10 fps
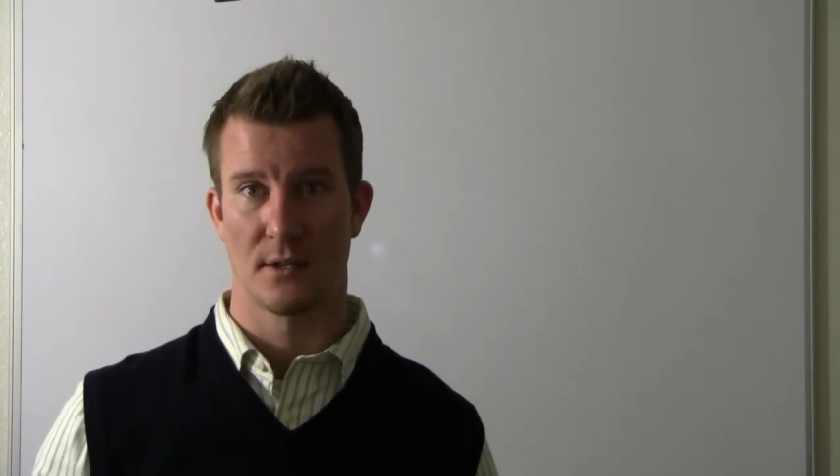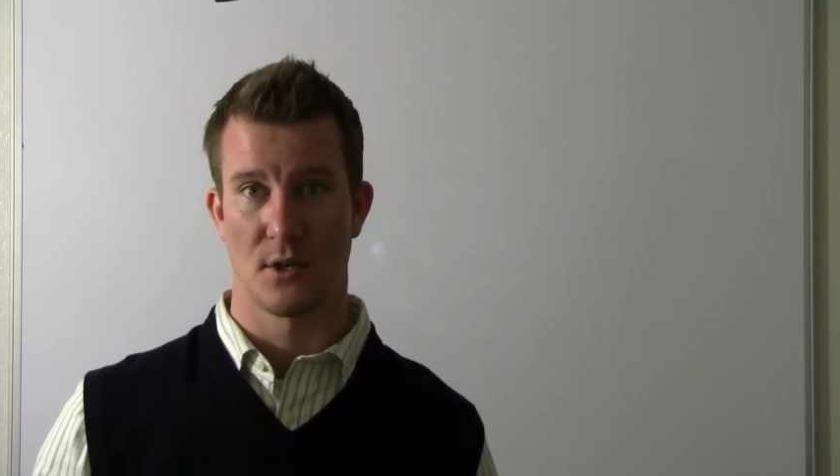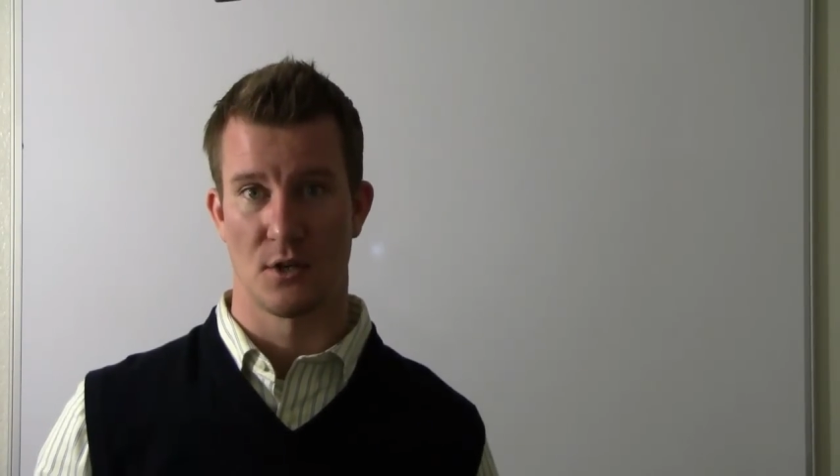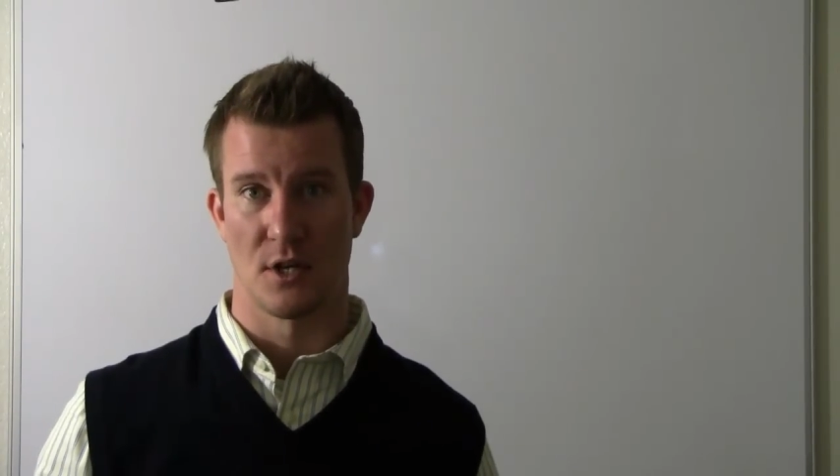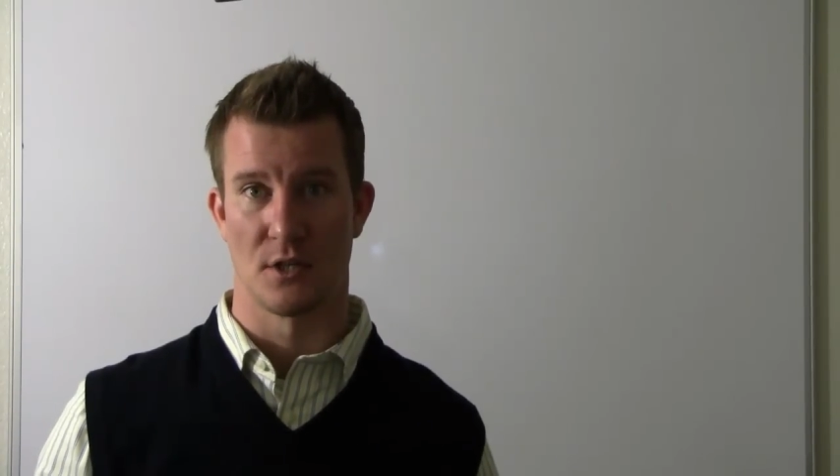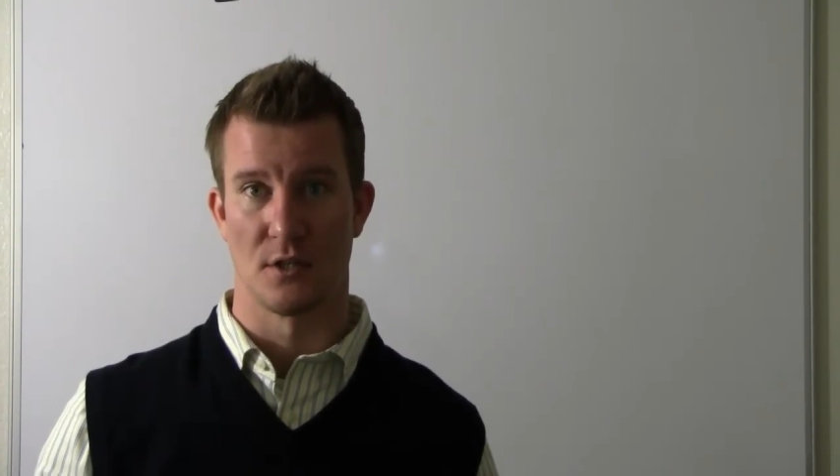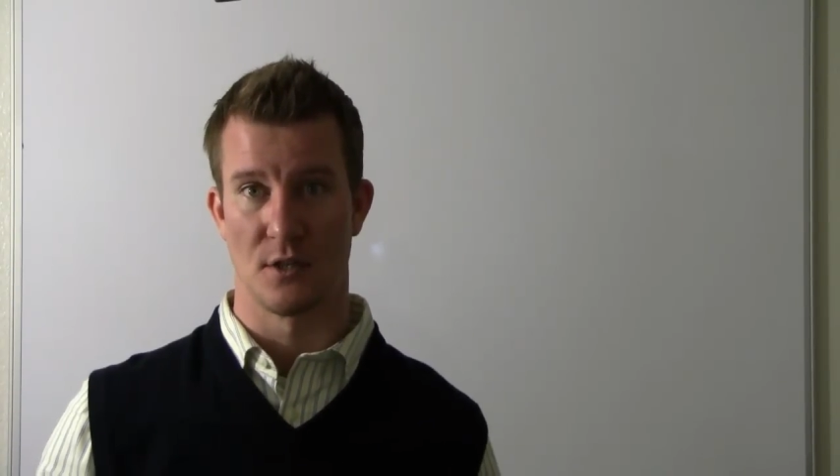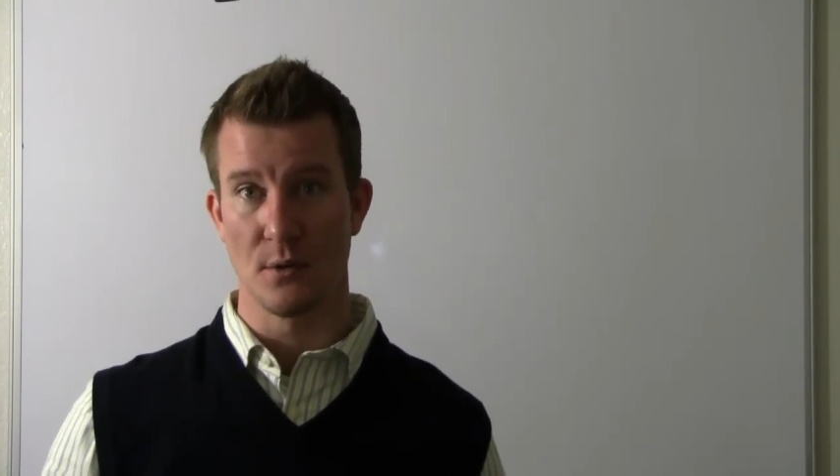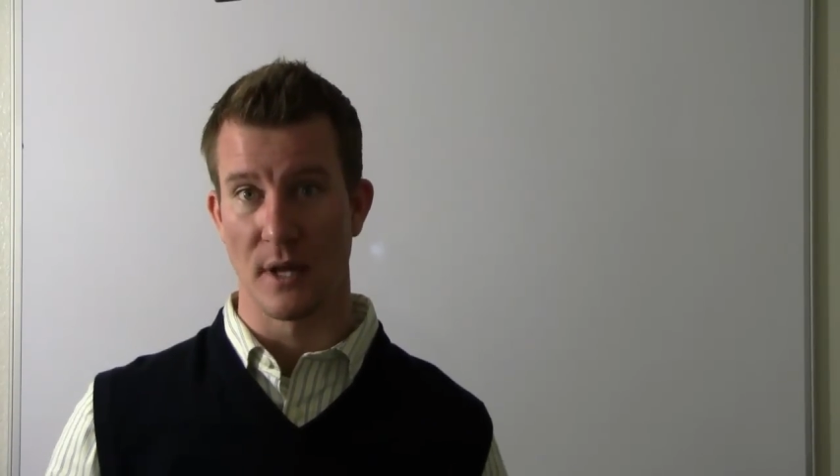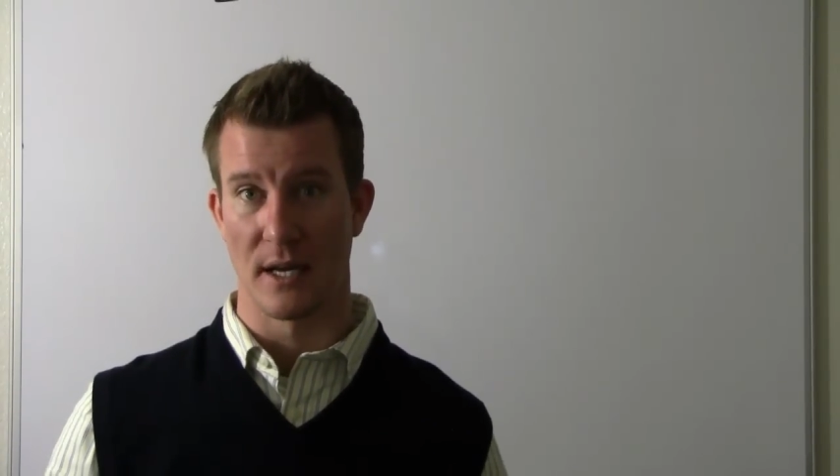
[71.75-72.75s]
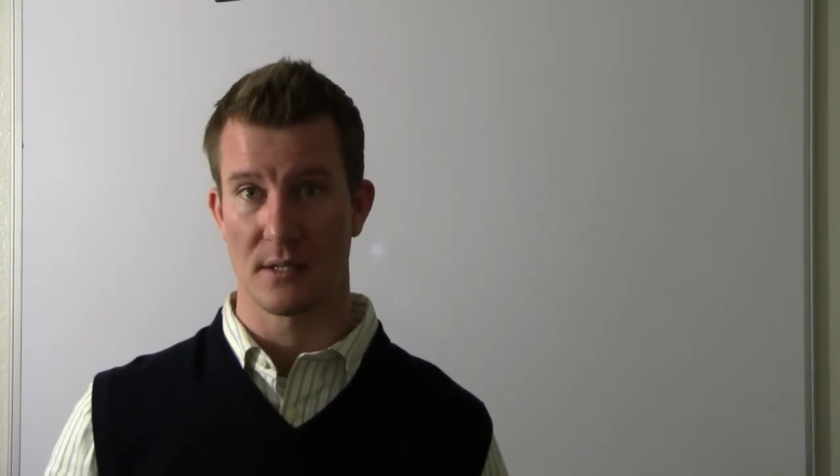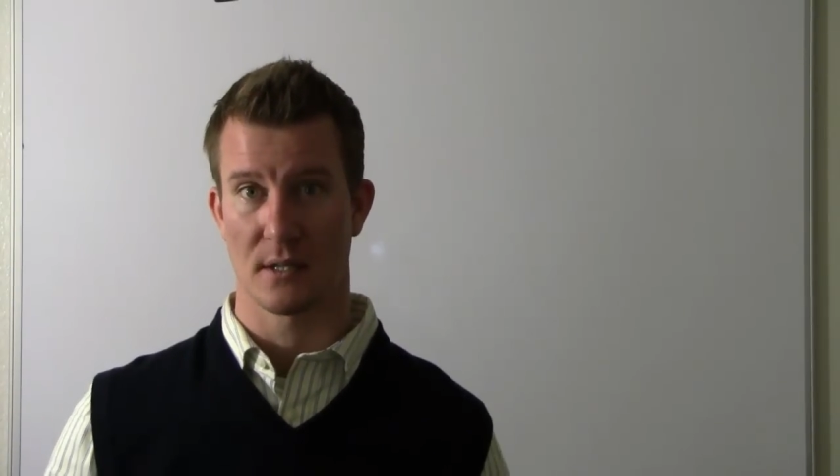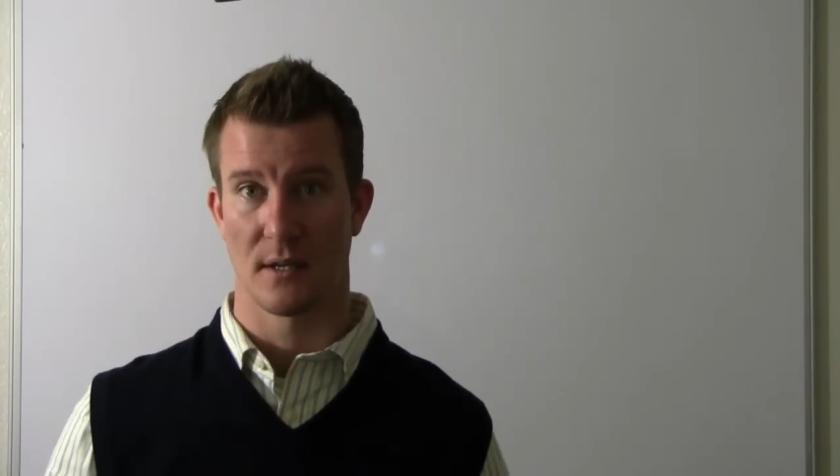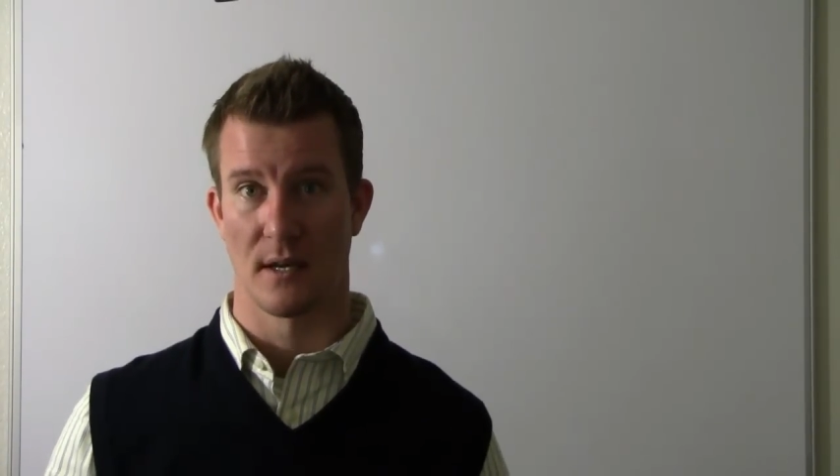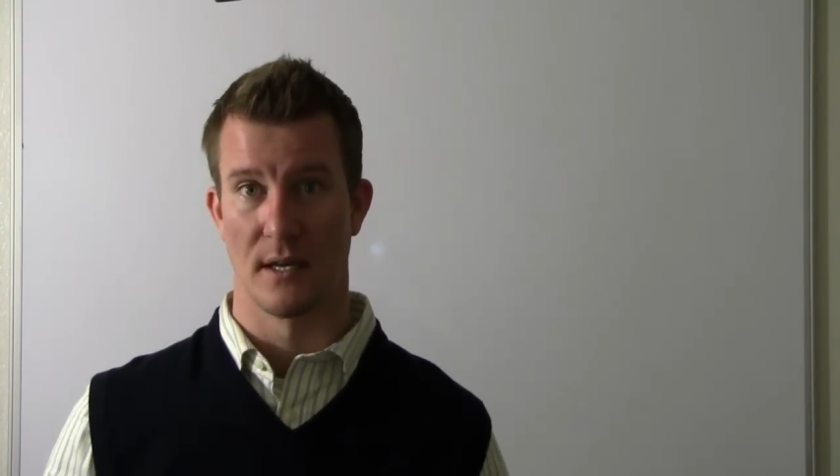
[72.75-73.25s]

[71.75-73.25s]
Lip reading: search engines do this